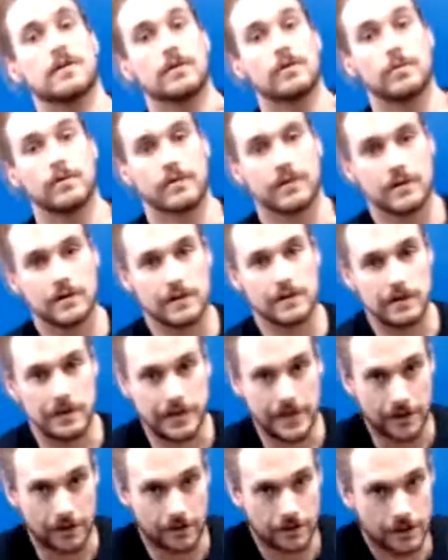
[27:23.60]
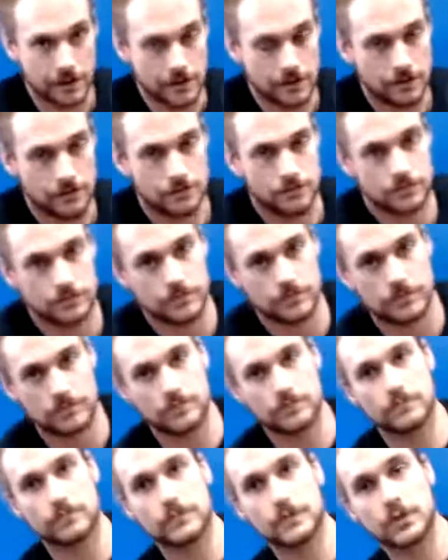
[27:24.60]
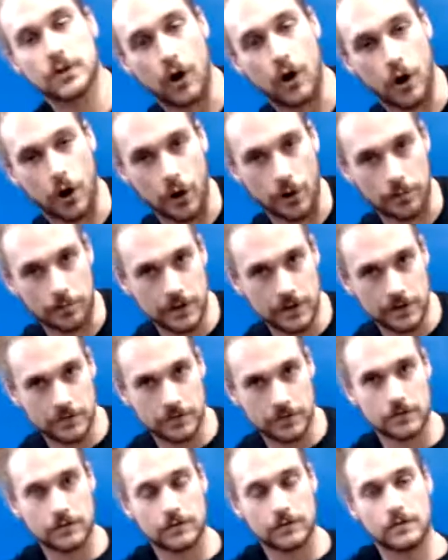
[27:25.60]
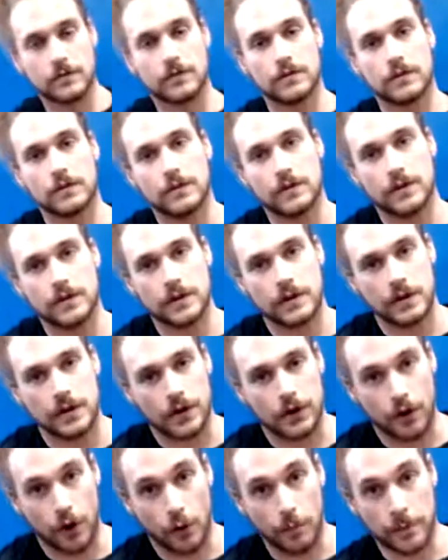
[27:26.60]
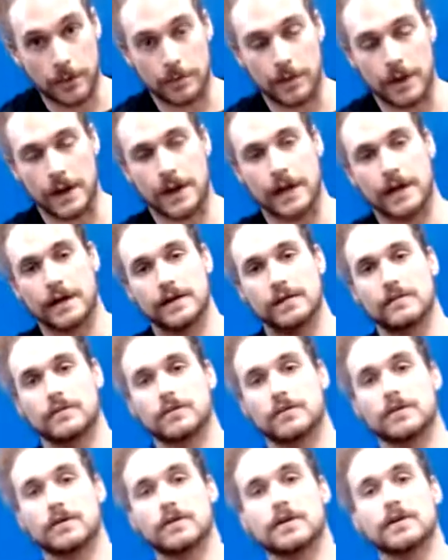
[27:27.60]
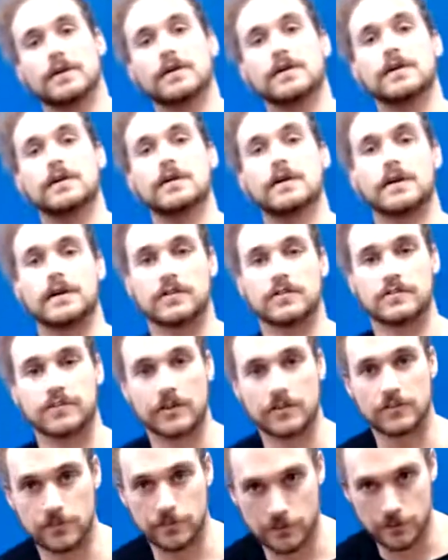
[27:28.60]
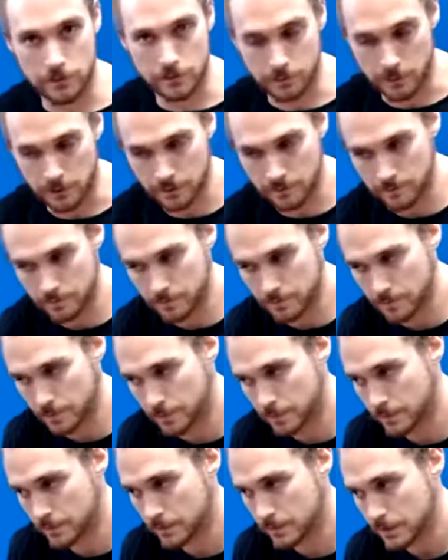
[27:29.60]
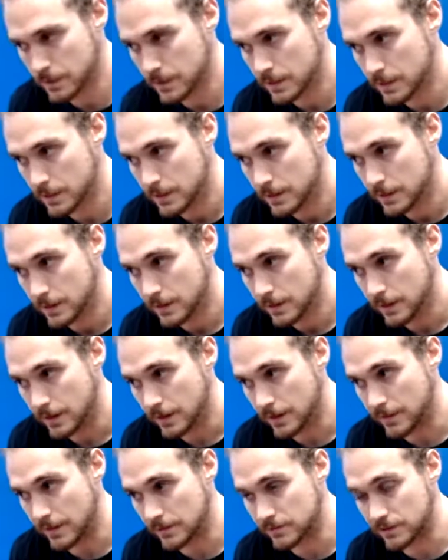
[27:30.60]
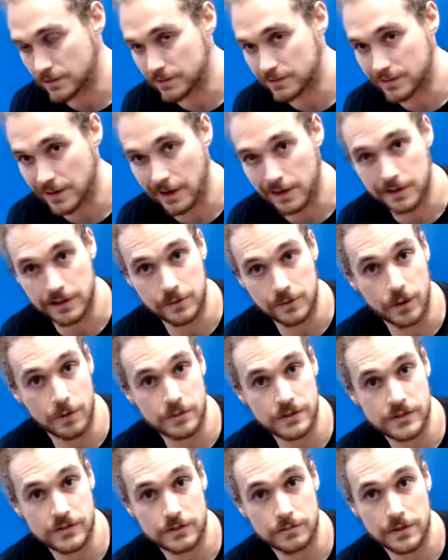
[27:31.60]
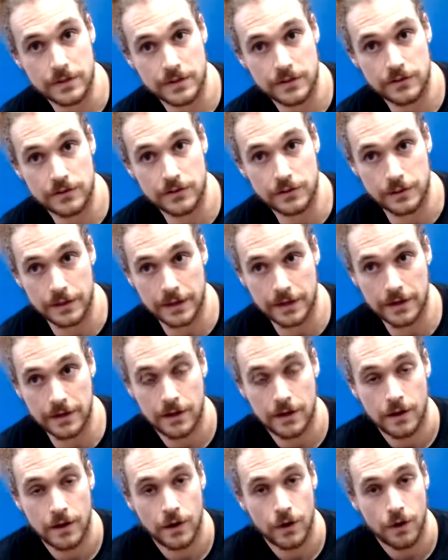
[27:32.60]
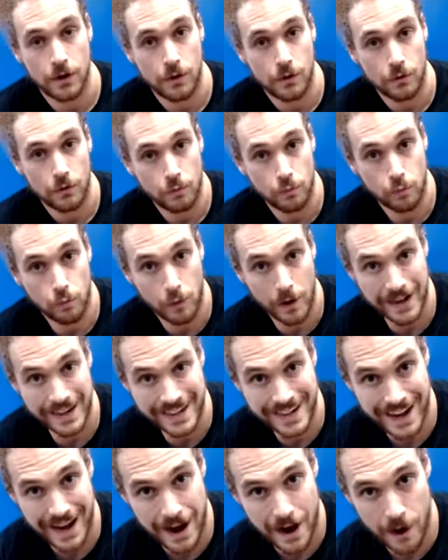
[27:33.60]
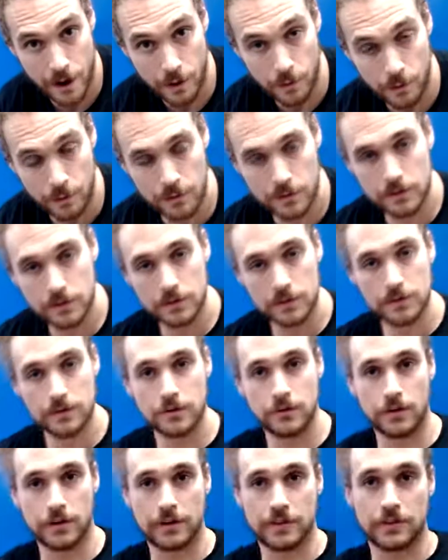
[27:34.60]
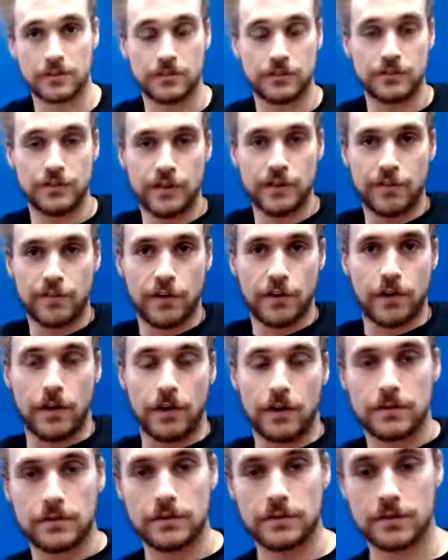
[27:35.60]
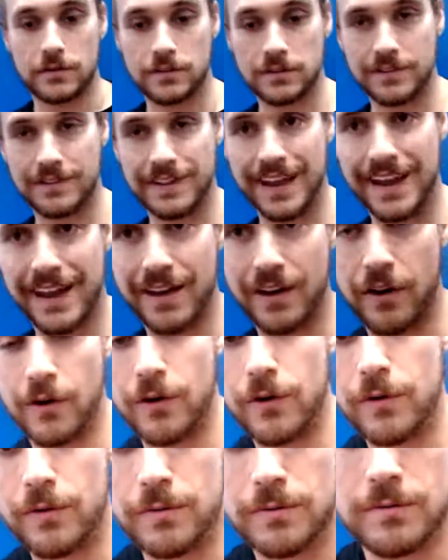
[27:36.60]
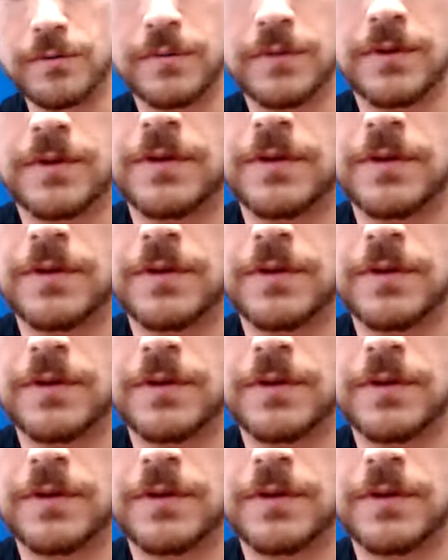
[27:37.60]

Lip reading: with clarity, calmness, an open mind, and a sense of humor. And that's exactly what we should be doing right now during this difficult stay-at-home